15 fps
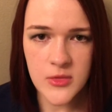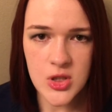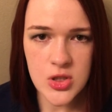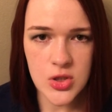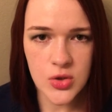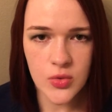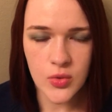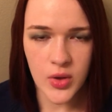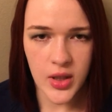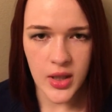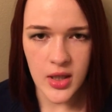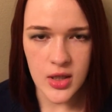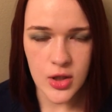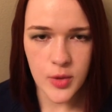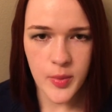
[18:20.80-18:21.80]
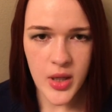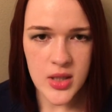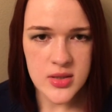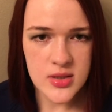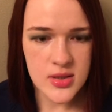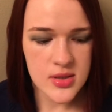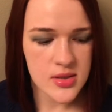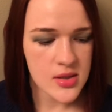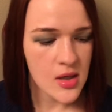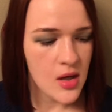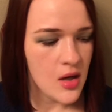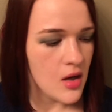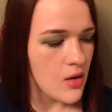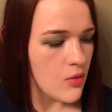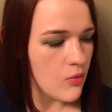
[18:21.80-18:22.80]
two hair masks
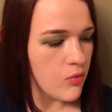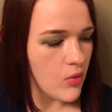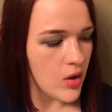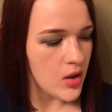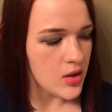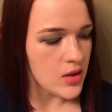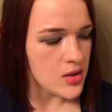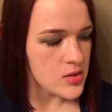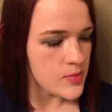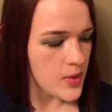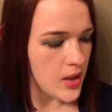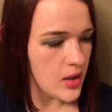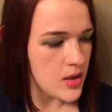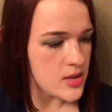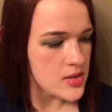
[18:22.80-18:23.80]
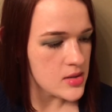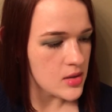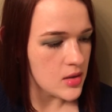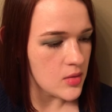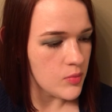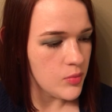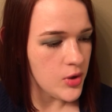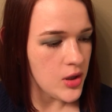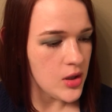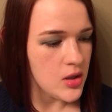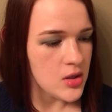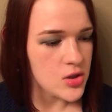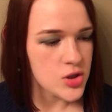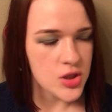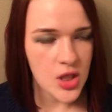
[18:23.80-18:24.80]
one is by
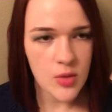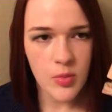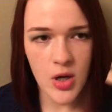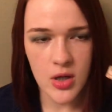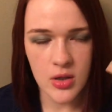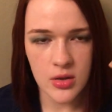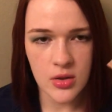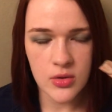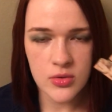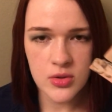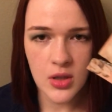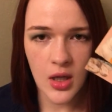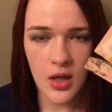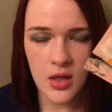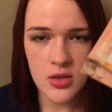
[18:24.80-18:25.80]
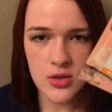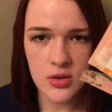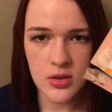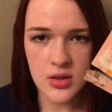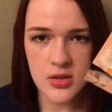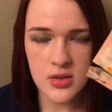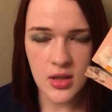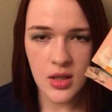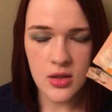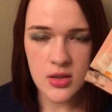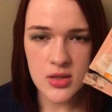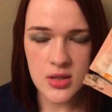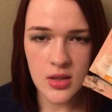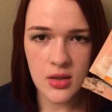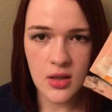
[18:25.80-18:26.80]
S&P Shea Butter and Hydrolyzed
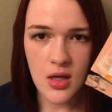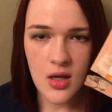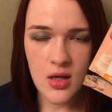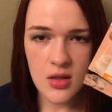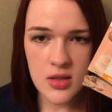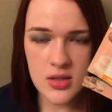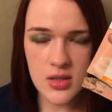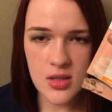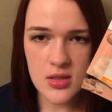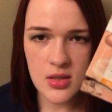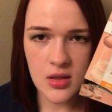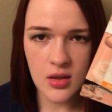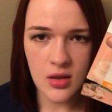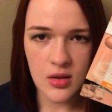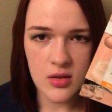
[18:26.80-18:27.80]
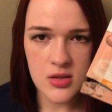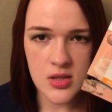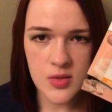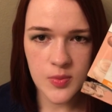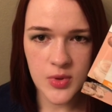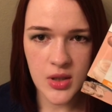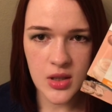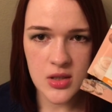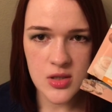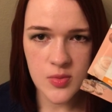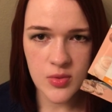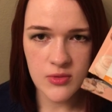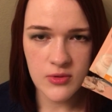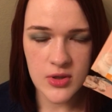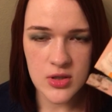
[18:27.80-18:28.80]
Keratin this is a split ends
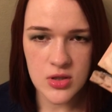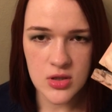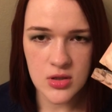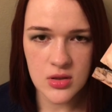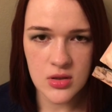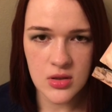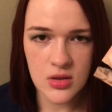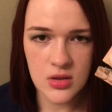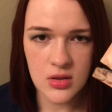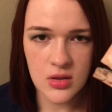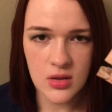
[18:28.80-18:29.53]
prevention